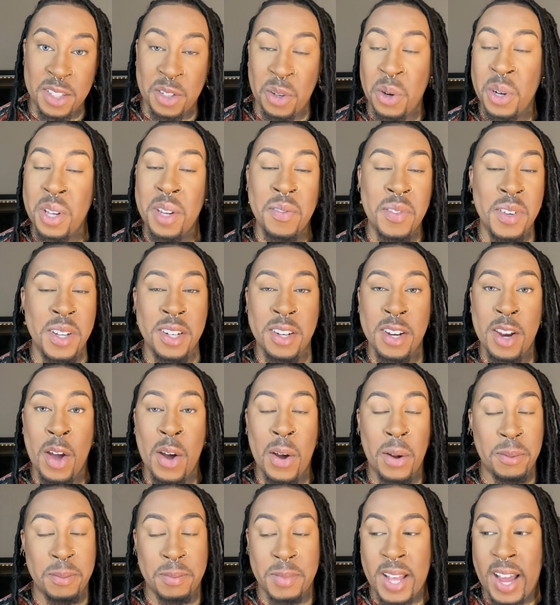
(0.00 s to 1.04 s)
Don't even know,
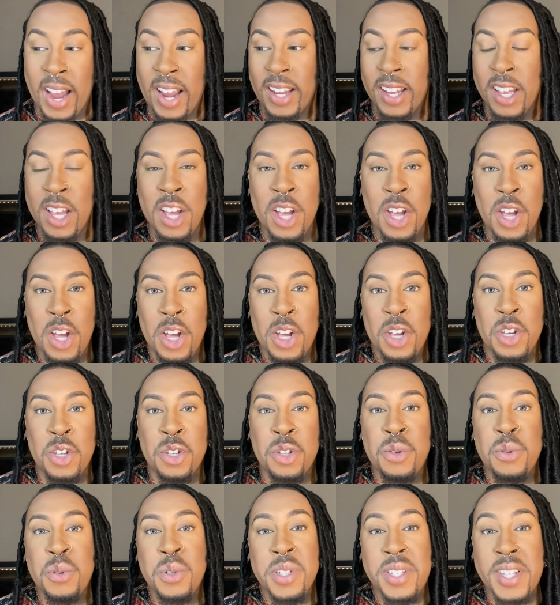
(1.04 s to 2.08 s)
like,
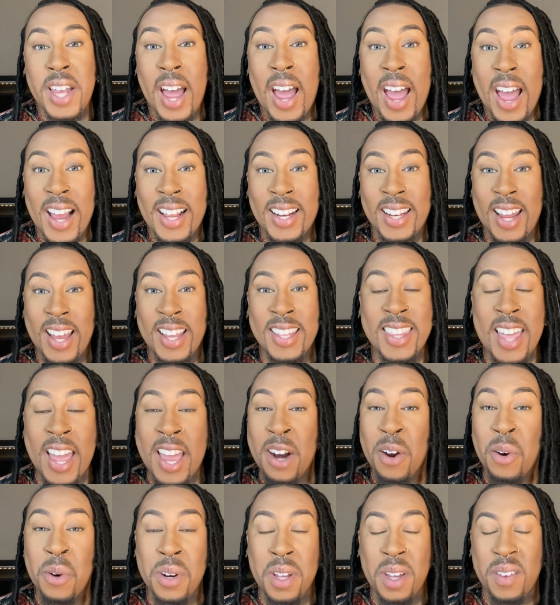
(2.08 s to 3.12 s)
you just act like they
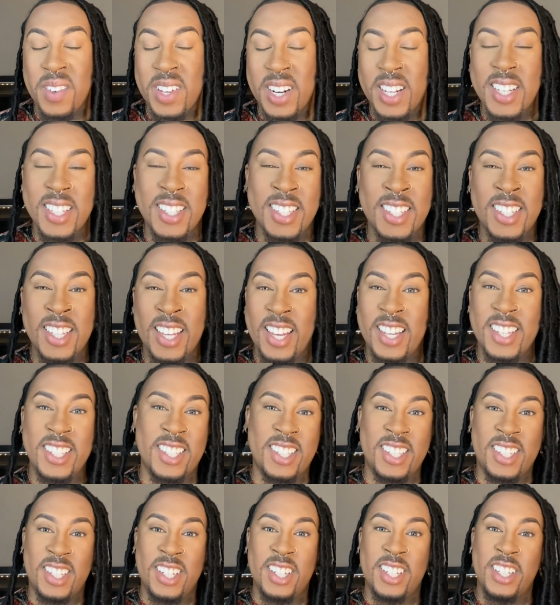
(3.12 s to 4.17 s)
don't even
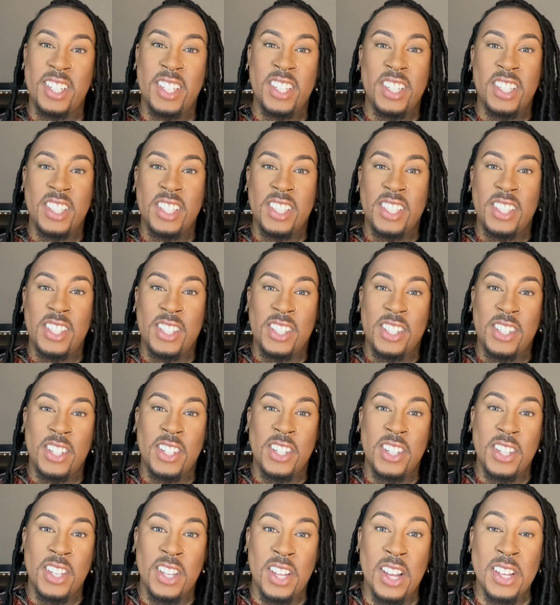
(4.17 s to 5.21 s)
exist.
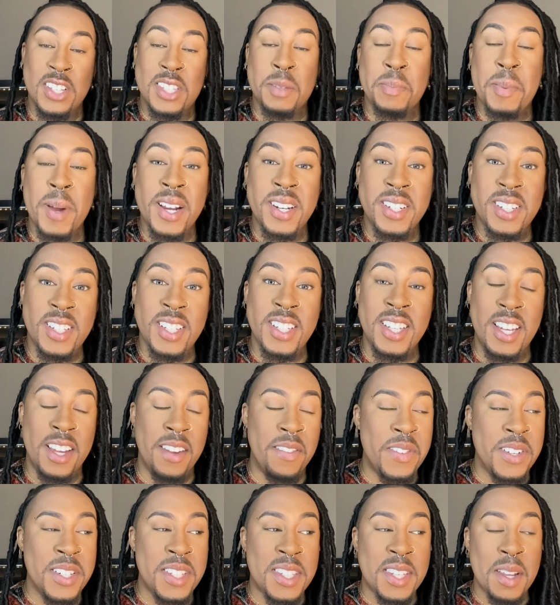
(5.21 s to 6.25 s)
Especially
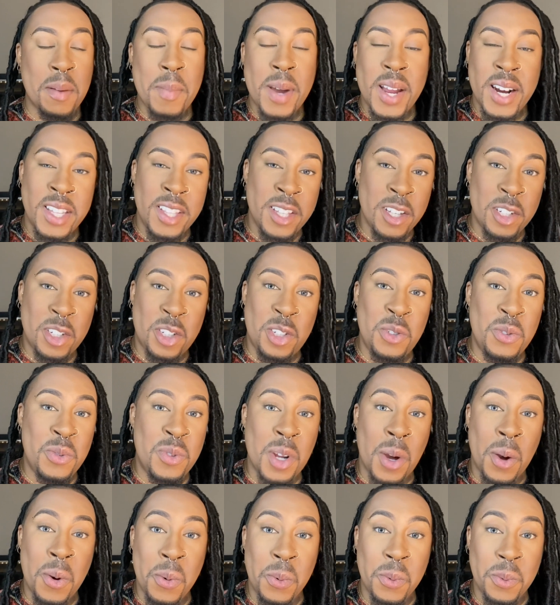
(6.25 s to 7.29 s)
if it's somebody that you
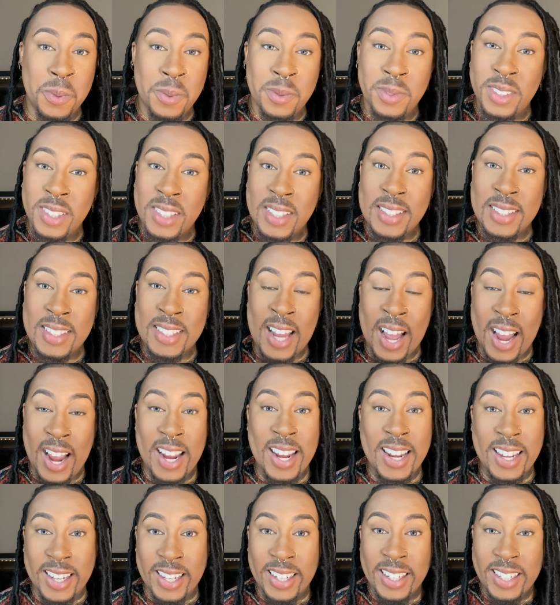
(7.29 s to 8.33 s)
don't
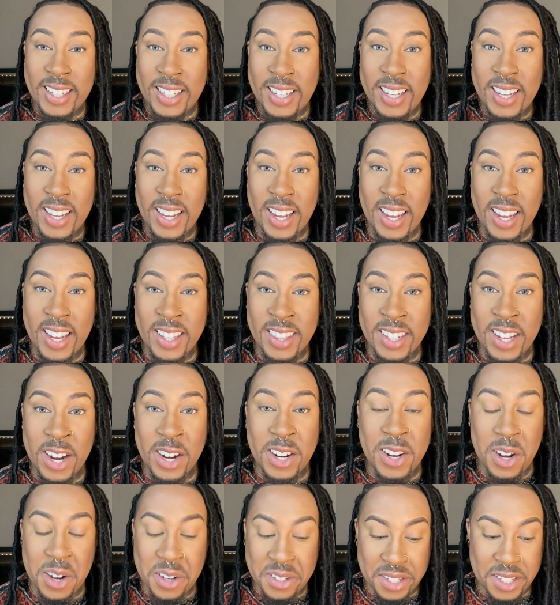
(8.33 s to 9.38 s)
like and they're
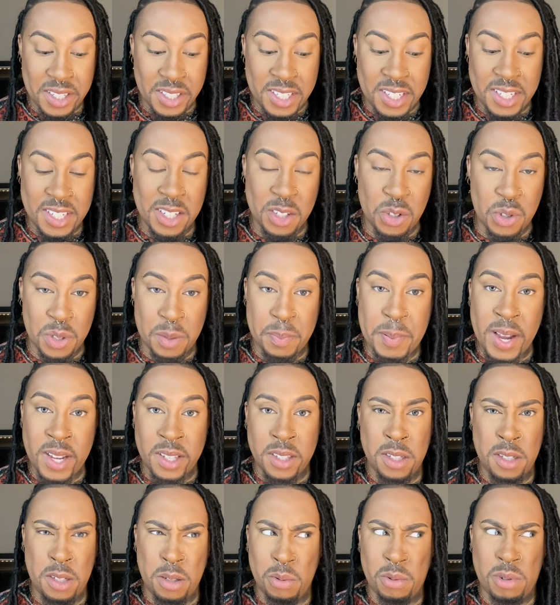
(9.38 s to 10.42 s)
constantly
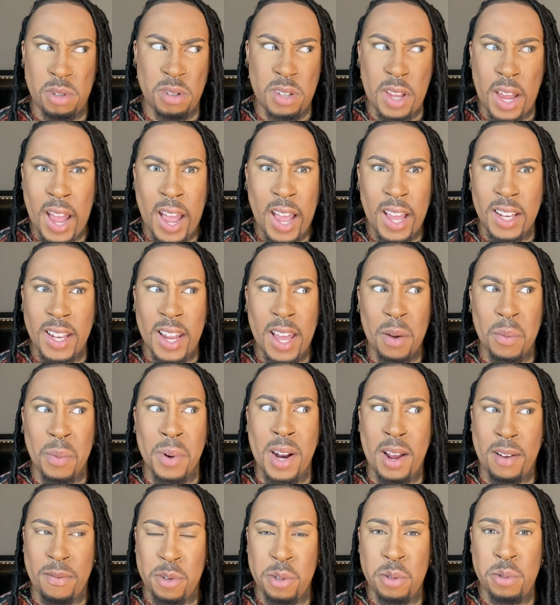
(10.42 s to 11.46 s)
disrespecting you, just act like
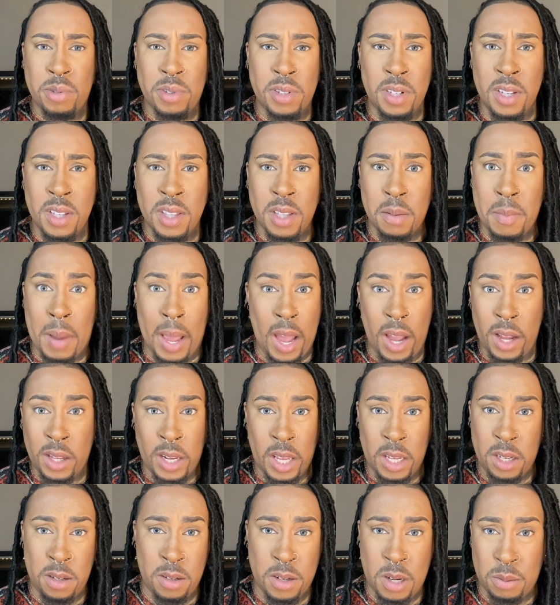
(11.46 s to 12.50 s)
whenever you see them, act
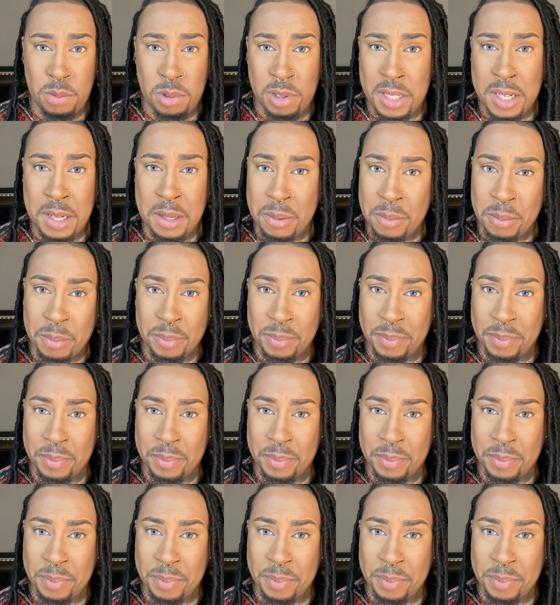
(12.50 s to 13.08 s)
like you don't see them.